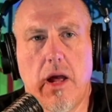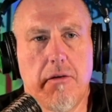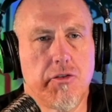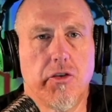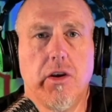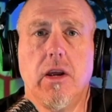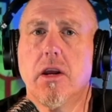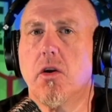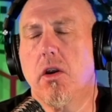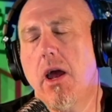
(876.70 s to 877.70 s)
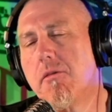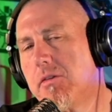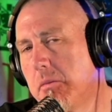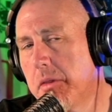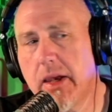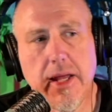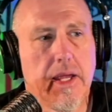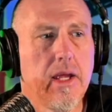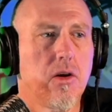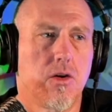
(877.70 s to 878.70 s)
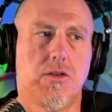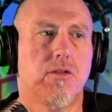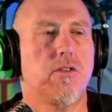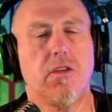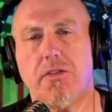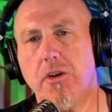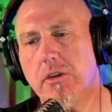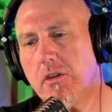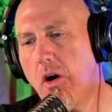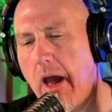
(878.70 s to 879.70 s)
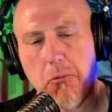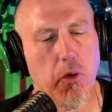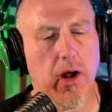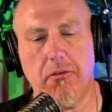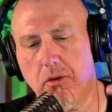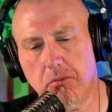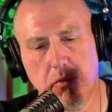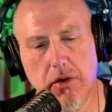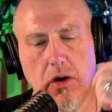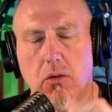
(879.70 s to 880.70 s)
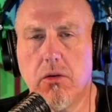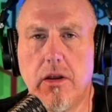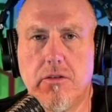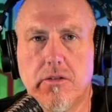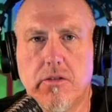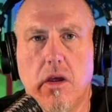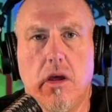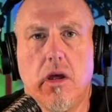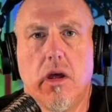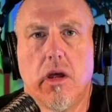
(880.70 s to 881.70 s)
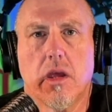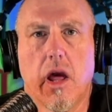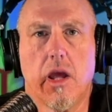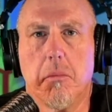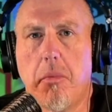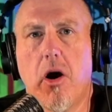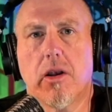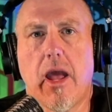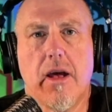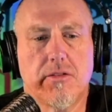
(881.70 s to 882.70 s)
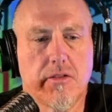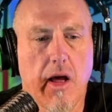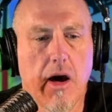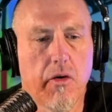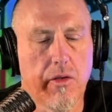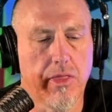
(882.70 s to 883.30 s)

have a drink or have something to eat, or just sit there and talk, whatever, and just kind of in podcast style.